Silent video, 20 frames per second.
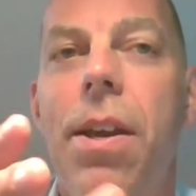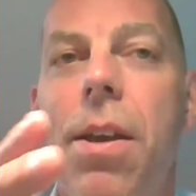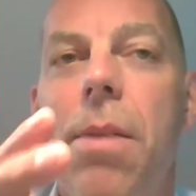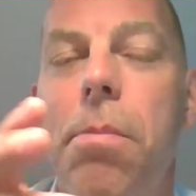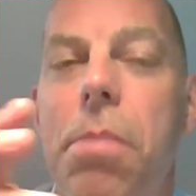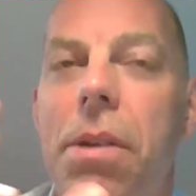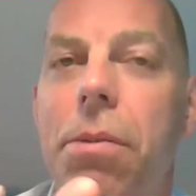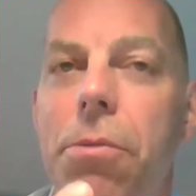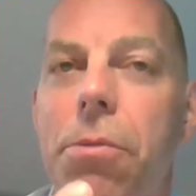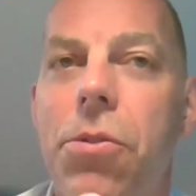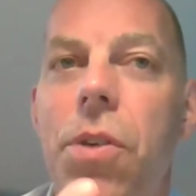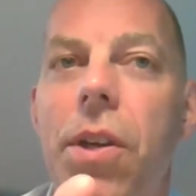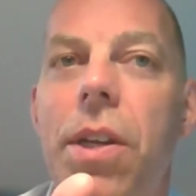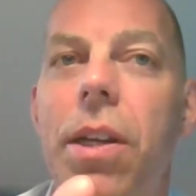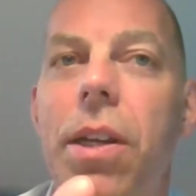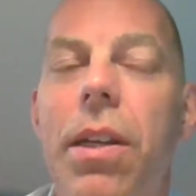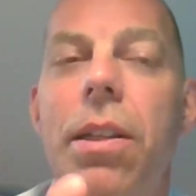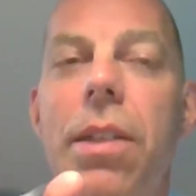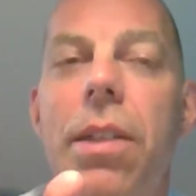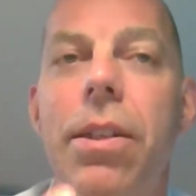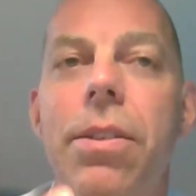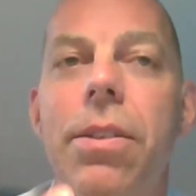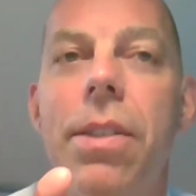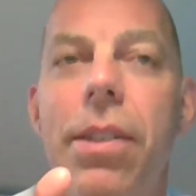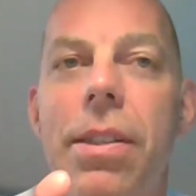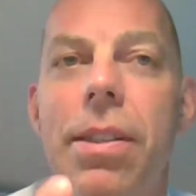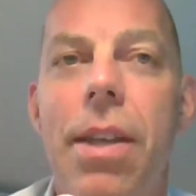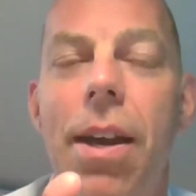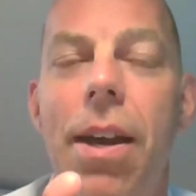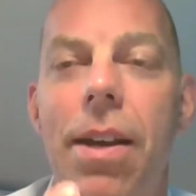But it was very clear that
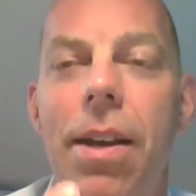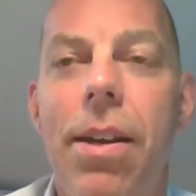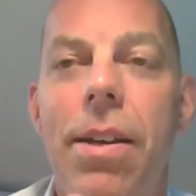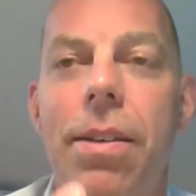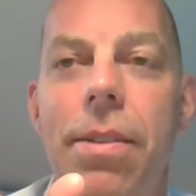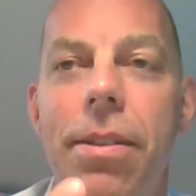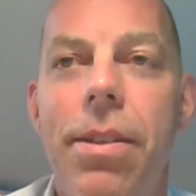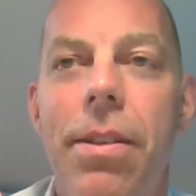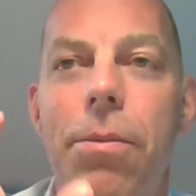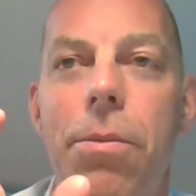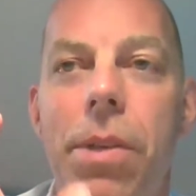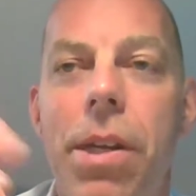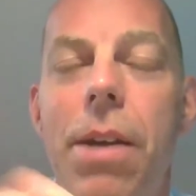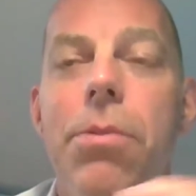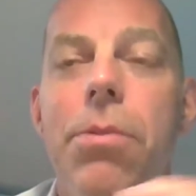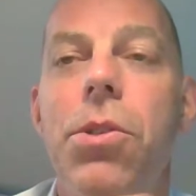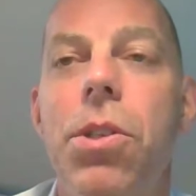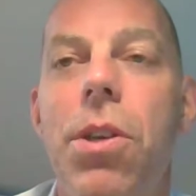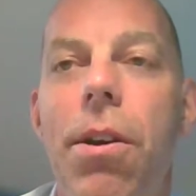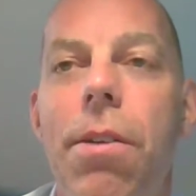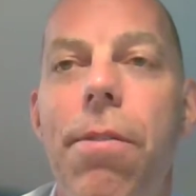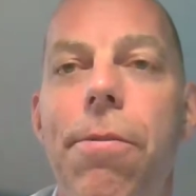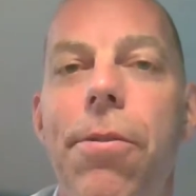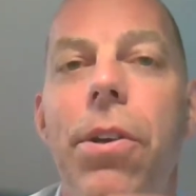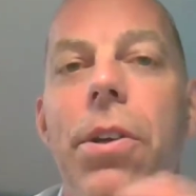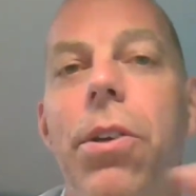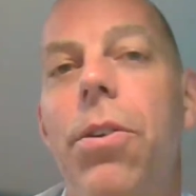that what I was offering,